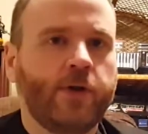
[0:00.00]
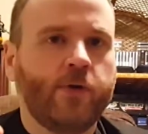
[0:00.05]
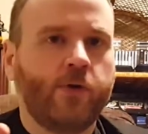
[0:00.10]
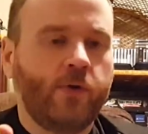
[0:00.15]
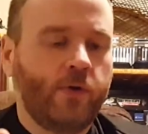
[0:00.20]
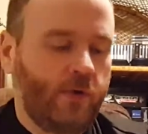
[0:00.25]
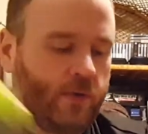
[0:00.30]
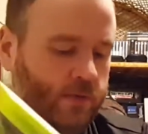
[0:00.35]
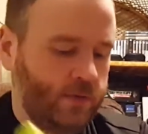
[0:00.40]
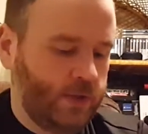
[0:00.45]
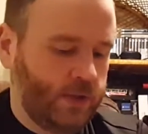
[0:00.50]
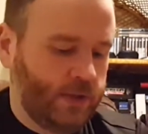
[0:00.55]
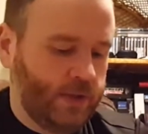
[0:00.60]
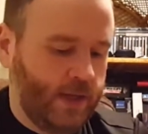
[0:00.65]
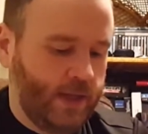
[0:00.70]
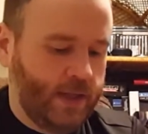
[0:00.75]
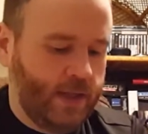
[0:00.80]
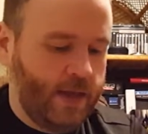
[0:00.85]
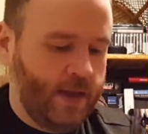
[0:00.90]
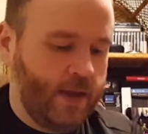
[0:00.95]
cool, just
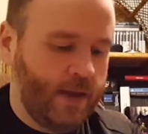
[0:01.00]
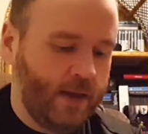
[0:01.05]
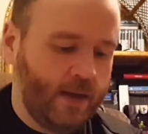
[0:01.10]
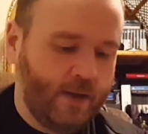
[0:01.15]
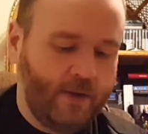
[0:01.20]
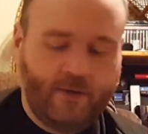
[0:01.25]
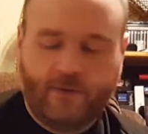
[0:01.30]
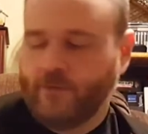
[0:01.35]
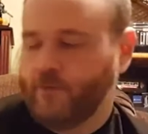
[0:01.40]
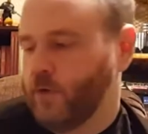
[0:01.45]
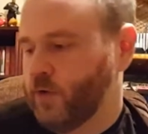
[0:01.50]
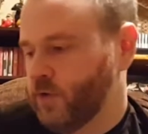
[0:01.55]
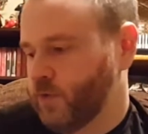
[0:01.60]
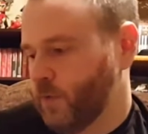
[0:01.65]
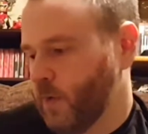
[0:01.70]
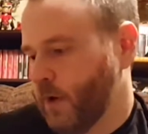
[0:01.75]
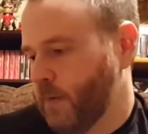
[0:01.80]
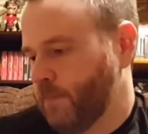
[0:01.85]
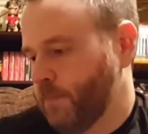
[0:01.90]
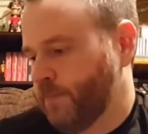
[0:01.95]
like the first
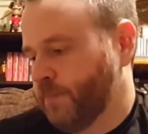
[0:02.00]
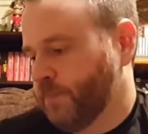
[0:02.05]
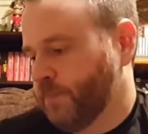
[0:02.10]
one.